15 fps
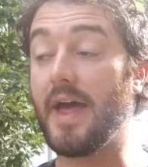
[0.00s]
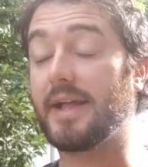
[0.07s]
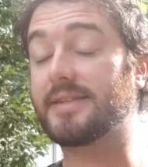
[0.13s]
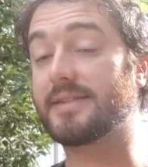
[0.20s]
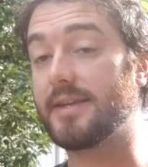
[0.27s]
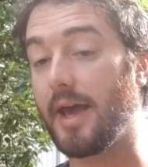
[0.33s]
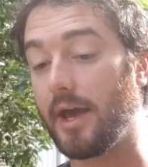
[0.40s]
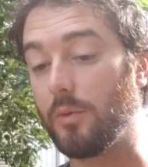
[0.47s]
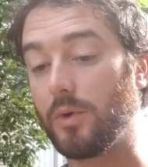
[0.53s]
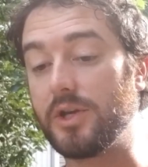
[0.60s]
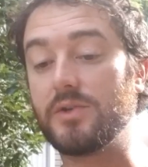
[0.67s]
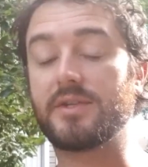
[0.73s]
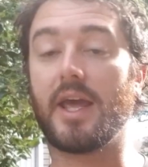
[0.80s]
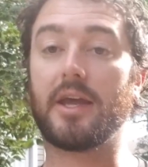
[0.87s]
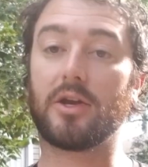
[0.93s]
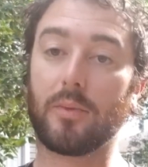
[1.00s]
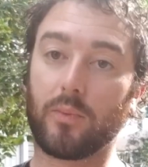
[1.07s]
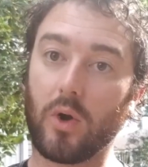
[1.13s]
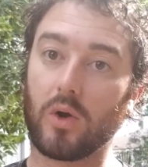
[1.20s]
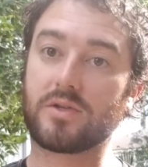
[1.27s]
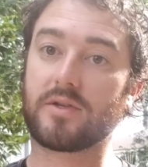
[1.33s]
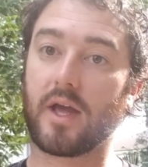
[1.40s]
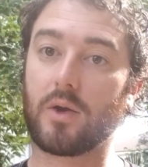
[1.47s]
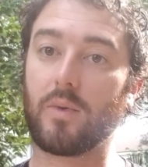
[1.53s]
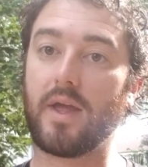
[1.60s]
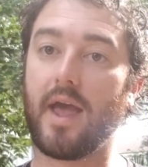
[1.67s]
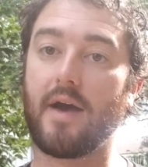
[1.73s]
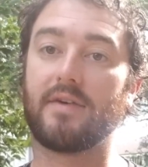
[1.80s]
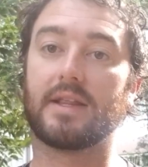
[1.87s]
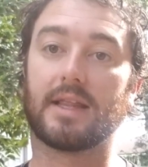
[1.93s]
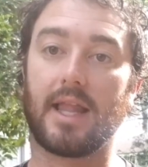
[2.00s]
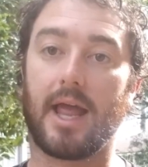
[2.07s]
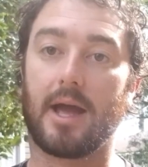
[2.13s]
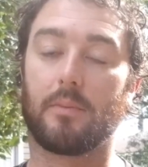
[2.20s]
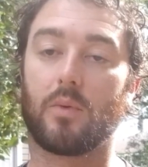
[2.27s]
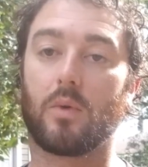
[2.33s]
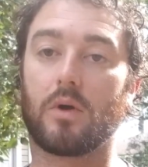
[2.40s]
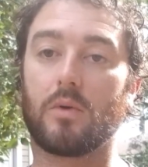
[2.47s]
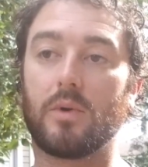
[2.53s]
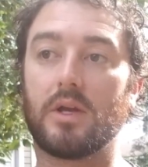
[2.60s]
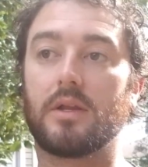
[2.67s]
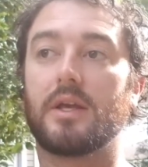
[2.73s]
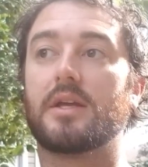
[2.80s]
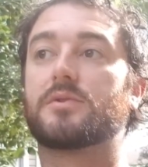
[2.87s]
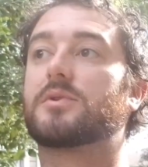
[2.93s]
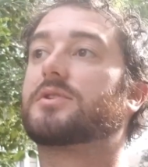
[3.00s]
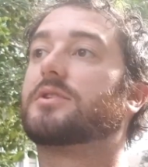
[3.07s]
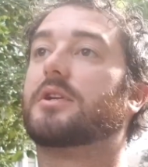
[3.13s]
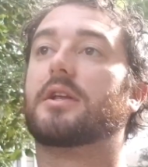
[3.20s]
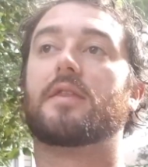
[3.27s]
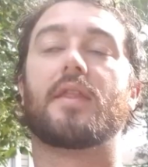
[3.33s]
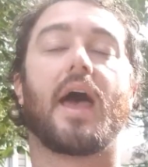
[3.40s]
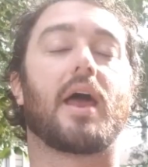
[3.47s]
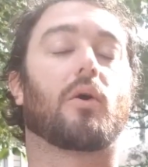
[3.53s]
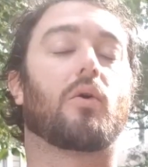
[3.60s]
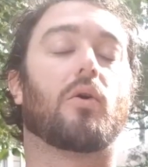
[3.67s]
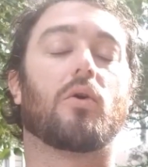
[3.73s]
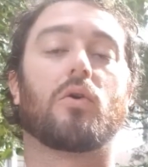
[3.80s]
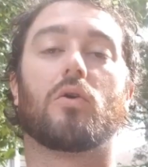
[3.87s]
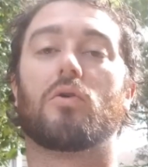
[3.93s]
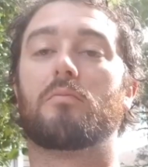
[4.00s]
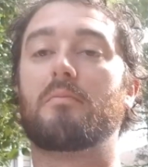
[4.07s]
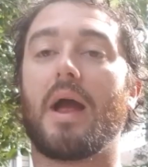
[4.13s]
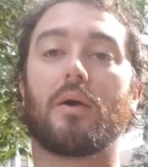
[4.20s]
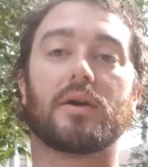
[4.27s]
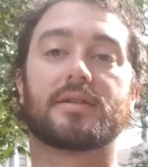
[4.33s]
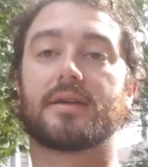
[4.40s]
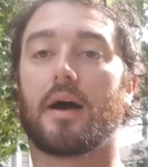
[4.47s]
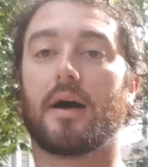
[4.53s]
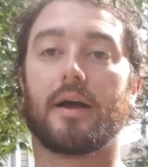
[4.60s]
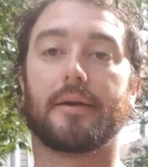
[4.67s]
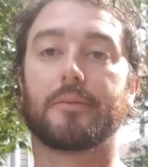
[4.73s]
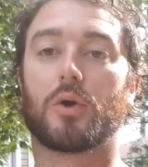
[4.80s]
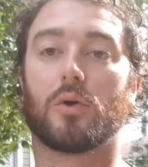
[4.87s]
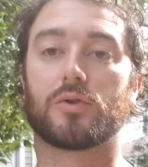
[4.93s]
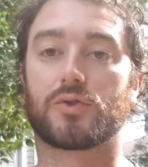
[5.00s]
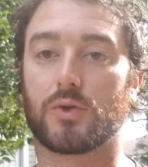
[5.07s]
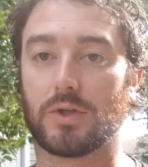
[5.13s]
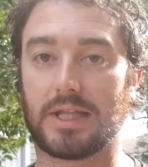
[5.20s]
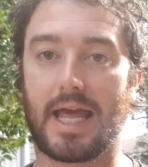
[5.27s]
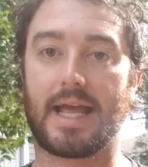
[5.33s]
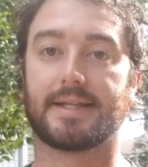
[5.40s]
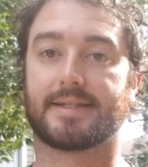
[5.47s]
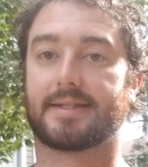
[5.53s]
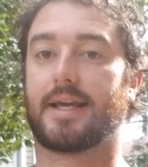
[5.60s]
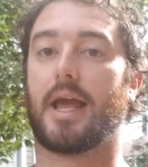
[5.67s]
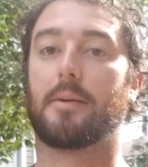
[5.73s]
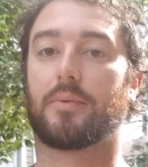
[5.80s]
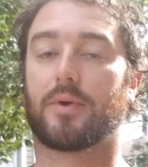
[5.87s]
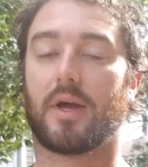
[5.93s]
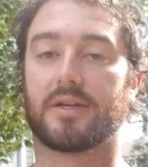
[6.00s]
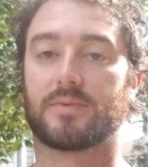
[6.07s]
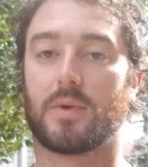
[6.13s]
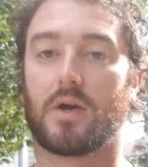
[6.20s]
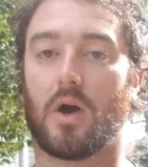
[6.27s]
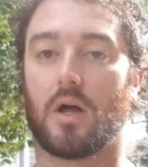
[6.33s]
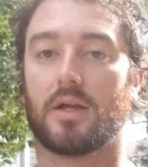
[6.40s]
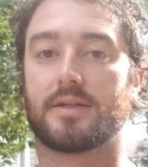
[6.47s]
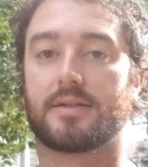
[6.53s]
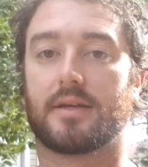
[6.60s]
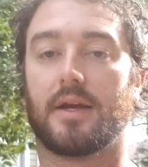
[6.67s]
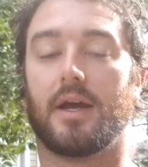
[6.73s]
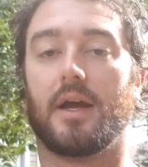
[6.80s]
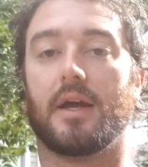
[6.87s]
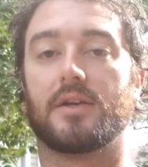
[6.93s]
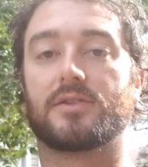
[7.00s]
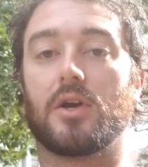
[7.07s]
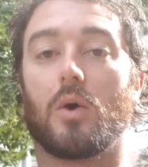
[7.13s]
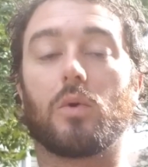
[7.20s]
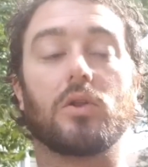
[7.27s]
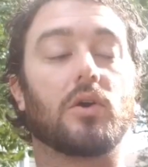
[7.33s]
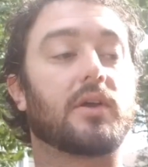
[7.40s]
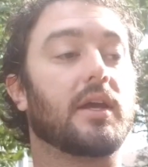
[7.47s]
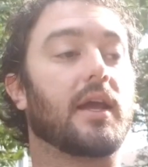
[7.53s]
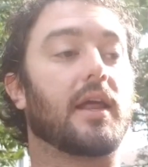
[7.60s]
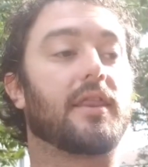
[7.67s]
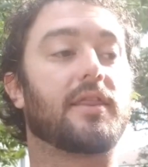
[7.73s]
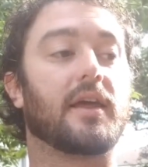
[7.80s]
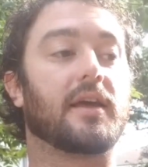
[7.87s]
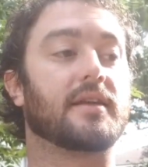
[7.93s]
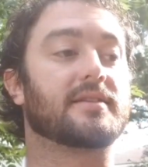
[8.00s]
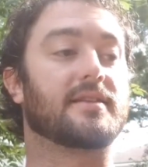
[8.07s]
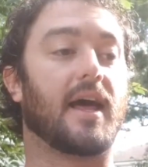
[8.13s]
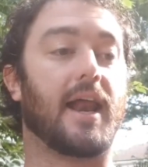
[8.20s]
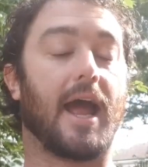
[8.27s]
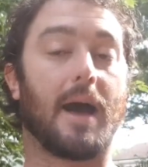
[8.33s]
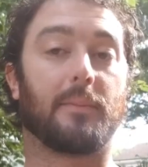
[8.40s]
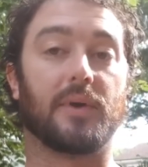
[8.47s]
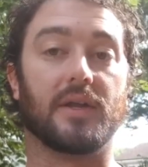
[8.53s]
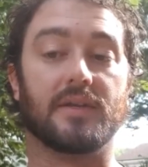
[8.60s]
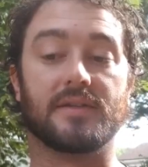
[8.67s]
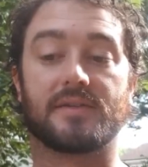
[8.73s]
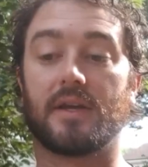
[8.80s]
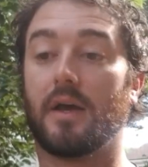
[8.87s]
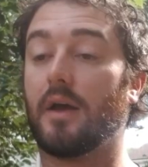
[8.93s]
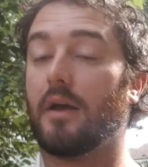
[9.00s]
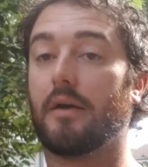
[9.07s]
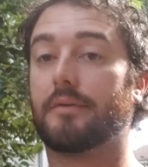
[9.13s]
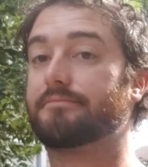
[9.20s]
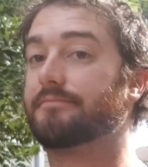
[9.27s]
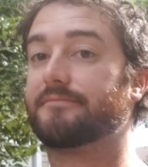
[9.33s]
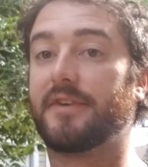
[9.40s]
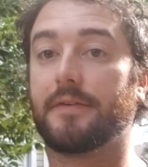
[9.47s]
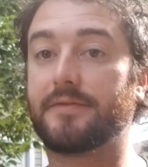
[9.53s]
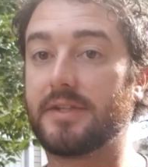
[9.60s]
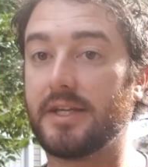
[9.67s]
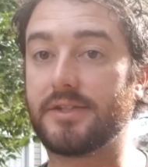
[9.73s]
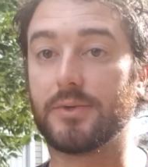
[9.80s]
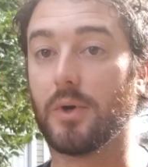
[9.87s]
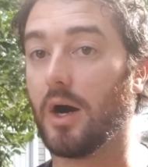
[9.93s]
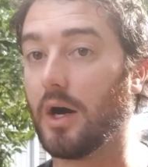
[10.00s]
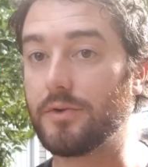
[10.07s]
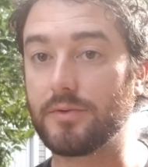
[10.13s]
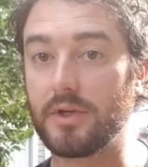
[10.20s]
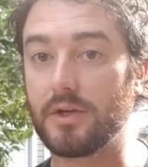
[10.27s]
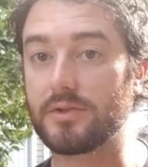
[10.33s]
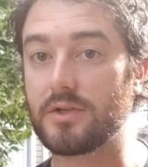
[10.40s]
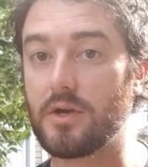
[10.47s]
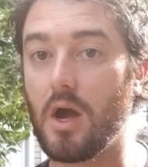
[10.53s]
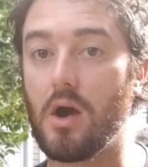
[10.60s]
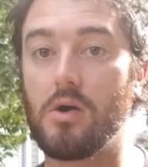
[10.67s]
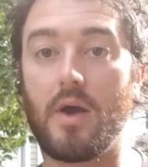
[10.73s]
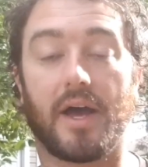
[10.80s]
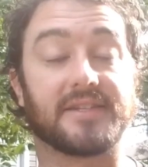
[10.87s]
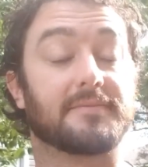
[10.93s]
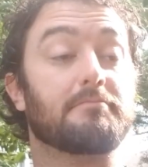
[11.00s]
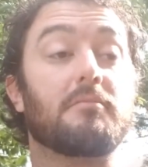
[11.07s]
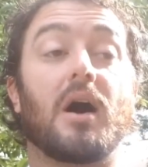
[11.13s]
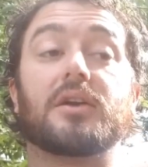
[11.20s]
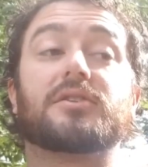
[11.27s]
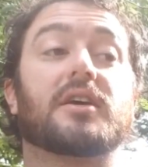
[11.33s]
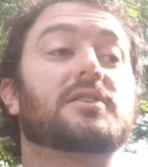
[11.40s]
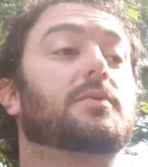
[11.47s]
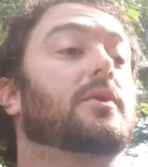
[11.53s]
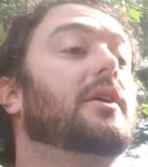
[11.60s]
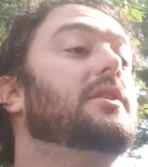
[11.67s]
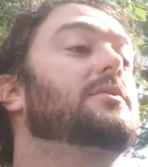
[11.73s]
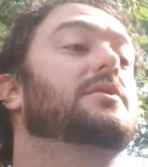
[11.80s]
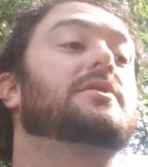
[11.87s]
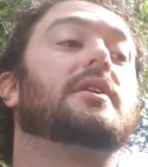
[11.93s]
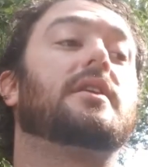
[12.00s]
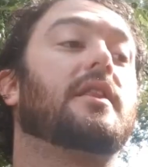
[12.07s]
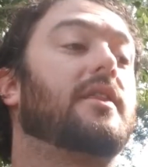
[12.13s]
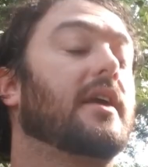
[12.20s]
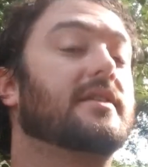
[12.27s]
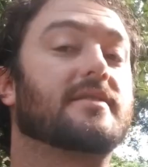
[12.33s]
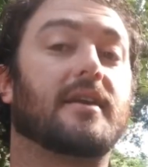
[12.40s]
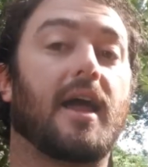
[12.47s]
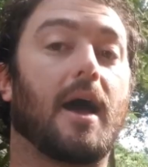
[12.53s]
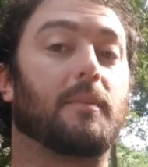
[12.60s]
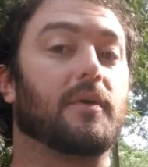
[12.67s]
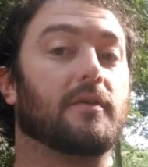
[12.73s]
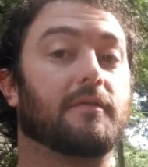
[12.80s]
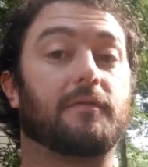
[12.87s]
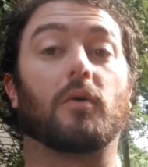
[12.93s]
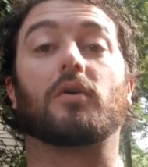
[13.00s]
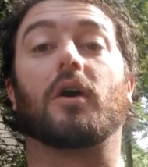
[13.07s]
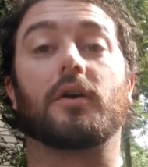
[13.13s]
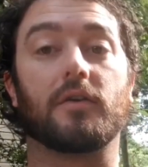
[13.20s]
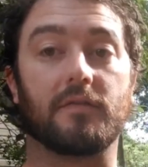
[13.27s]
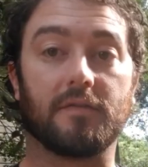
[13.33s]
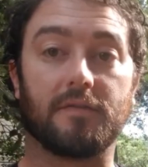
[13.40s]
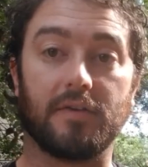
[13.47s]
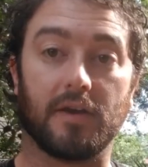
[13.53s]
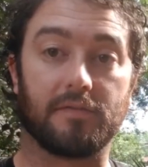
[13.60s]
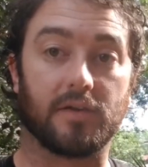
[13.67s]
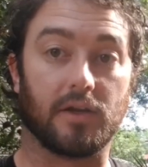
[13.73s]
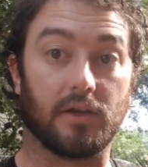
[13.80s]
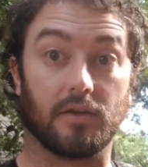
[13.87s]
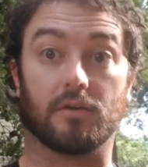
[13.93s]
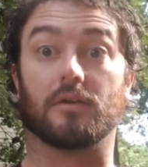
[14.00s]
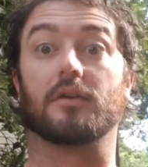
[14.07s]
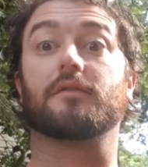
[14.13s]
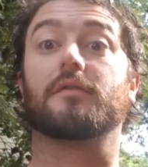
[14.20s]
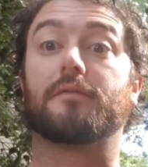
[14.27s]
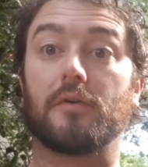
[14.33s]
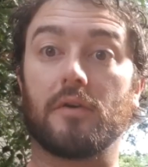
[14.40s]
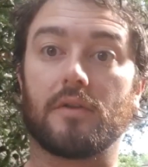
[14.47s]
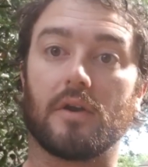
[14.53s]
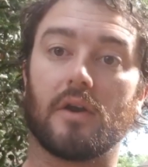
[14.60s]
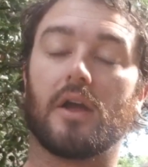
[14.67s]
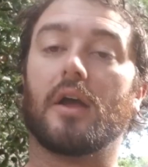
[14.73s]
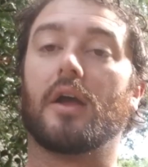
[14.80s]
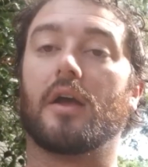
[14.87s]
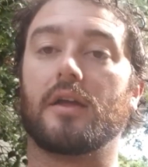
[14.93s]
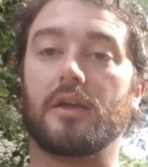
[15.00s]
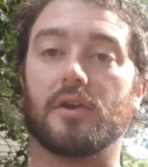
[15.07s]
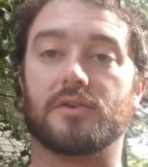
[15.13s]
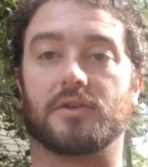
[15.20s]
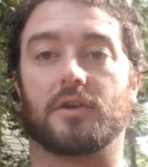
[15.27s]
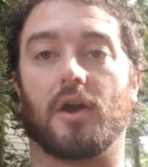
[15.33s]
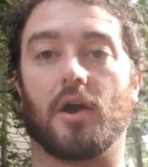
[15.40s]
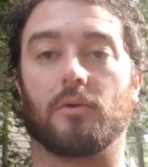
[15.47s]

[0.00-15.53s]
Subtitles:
said, when you take an approach like we have at LAMP, we're really interested in that whole maritime cultural landscape, as we call it. So we're looking at things that happened 50 to 100 years ago, as much as we're interested in things that happened 450 or even further years ago.